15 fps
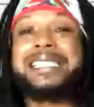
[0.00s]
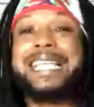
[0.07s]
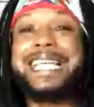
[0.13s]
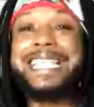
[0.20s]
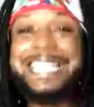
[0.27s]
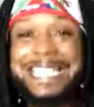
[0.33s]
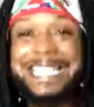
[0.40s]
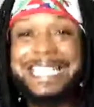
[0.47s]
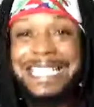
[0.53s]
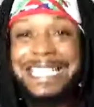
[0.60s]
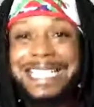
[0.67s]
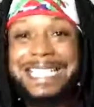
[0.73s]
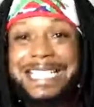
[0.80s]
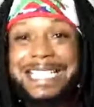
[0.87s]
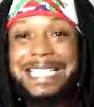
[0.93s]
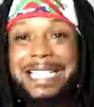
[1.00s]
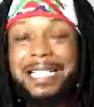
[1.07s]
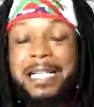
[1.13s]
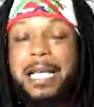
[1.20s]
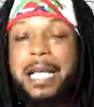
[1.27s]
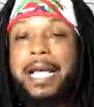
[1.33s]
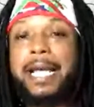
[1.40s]
It's just
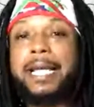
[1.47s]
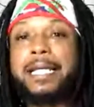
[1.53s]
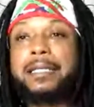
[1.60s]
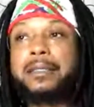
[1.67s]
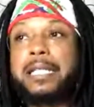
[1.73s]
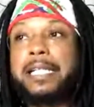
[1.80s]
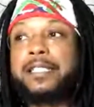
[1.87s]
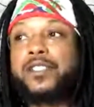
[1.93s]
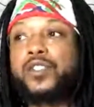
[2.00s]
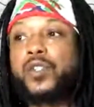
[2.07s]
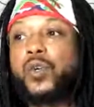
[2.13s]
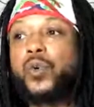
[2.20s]
heat.